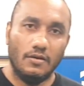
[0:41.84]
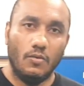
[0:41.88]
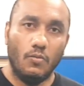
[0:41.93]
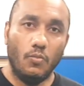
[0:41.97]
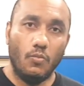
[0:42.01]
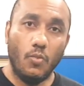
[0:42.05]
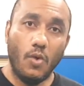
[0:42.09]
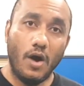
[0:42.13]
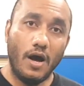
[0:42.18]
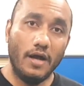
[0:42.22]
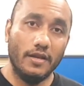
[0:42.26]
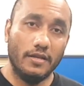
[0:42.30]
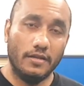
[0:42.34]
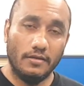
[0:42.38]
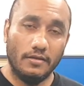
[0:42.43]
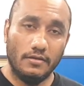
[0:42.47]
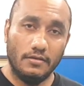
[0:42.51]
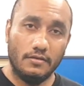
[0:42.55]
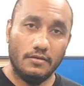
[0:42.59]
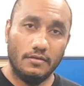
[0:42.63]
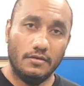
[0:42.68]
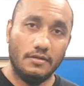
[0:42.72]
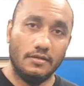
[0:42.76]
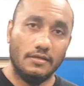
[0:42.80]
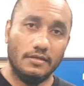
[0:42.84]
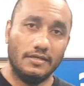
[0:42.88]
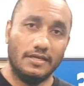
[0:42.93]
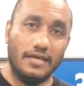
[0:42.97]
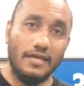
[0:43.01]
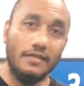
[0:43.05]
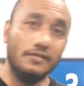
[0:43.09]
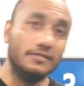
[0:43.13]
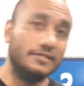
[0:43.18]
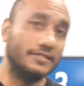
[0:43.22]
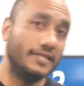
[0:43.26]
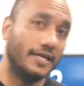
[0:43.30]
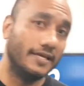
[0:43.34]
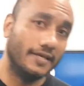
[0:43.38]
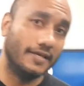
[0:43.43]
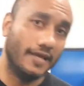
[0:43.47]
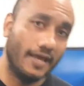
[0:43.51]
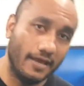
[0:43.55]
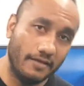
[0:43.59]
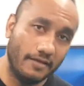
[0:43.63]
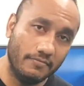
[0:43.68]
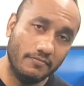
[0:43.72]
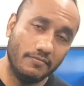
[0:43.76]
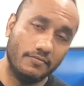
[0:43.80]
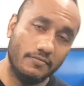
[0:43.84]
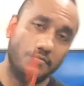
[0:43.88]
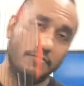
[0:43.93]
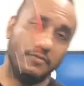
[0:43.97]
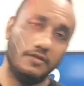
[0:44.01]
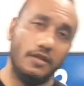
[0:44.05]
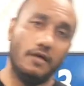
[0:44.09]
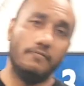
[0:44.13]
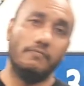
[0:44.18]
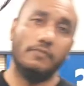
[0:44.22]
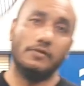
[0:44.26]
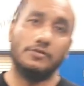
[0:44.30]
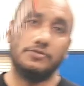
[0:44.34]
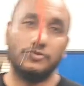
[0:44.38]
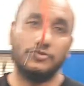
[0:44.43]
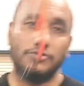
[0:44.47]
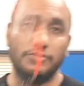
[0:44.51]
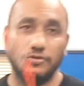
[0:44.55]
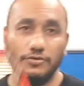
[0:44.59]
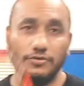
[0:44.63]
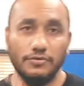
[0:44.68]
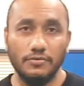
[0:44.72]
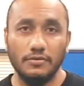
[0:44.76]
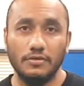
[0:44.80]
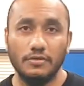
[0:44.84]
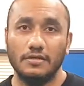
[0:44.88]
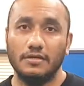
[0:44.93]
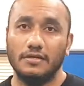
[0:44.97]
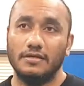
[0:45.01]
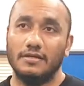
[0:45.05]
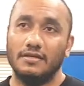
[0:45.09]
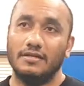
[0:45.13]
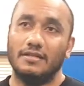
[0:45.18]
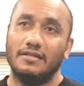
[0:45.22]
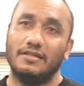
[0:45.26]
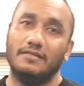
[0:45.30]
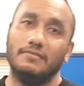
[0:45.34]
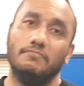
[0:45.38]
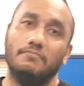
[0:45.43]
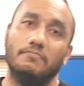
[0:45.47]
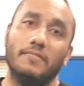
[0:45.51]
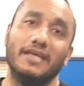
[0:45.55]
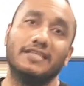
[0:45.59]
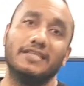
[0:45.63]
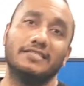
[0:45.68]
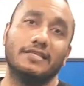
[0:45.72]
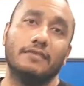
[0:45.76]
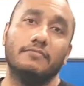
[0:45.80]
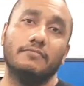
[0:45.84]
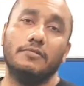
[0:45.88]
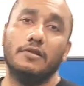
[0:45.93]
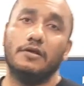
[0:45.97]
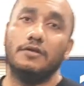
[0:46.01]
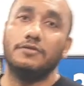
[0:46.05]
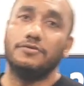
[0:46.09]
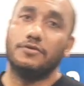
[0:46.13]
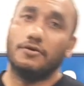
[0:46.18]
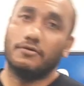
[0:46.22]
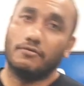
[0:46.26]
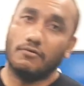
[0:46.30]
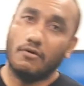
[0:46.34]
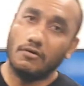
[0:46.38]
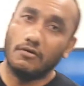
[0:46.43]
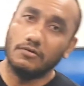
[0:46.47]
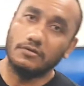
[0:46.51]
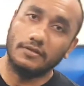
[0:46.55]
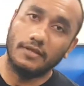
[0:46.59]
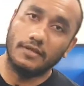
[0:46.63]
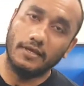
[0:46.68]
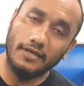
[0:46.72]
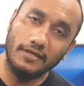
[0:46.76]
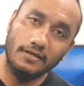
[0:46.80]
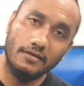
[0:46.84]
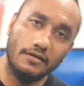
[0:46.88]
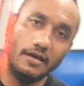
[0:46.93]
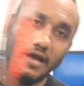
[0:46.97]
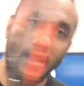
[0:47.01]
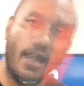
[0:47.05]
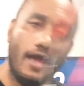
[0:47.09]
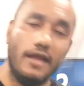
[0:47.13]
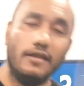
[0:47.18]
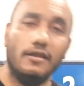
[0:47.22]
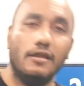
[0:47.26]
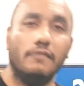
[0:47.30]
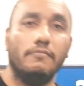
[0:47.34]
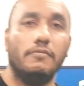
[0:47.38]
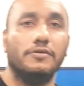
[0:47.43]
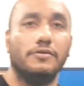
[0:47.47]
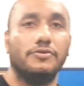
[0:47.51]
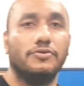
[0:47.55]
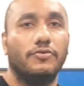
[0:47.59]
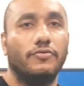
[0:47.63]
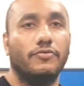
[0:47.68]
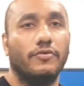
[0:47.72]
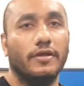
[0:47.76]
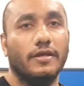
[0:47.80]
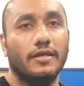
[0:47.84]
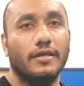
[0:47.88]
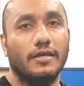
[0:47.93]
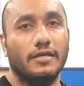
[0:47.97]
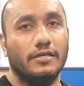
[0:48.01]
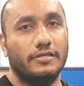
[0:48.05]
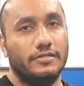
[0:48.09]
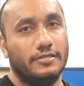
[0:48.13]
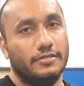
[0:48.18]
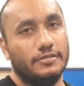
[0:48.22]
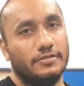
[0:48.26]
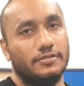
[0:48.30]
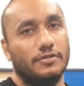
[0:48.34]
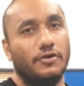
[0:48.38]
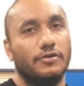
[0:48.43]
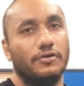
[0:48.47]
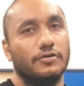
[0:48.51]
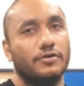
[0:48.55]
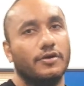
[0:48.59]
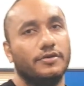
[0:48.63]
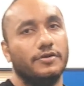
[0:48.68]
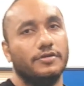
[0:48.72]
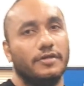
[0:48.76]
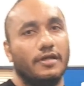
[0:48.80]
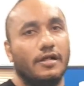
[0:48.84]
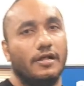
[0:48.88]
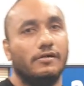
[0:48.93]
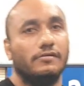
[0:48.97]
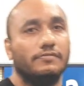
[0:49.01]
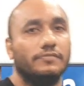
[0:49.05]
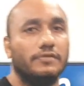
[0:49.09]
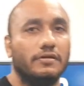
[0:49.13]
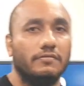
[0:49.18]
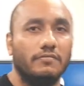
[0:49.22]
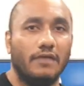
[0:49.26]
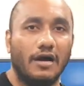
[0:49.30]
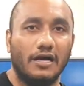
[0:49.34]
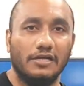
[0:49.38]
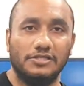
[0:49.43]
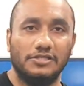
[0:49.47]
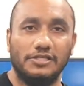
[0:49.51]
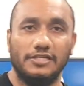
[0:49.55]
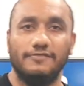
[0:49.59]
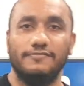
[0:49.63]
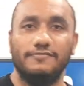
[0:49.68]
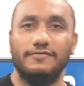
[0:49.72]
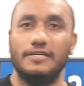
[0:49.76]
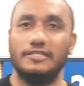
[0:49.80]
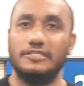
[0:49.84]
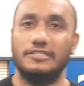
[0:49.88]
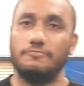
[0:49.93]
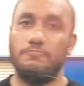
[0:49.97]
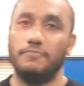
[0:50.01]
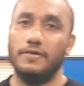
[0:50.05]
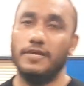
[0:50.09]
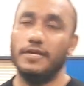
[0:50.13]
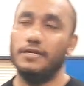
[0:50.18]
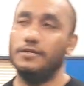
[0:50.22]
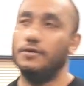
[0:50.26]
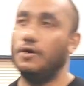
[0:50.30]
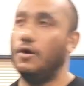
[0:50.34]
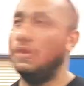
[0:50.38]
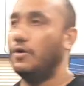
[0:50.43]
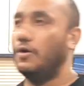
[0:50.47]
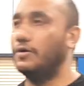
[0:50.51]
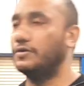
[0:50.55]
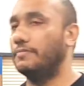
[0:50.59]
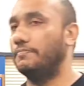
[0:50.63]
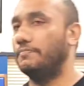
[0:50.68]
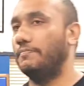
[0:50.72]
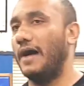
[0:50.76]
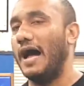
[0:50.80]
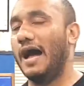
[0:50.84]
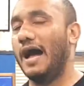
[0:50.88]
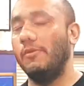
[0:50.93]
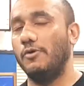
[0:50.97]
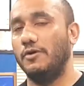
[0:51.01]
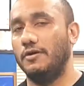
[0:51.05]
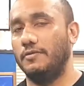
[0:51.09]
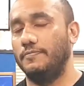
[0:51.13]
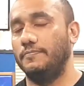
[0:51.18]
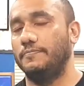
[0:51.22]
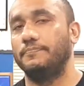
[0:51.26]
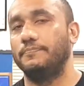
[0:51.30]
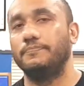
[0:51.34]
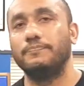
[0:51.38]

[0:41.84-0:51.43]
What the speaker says: one, kills their game, number two, makes them learn the wrong thing, and number three is it's not going to help them achieve their speed or the power.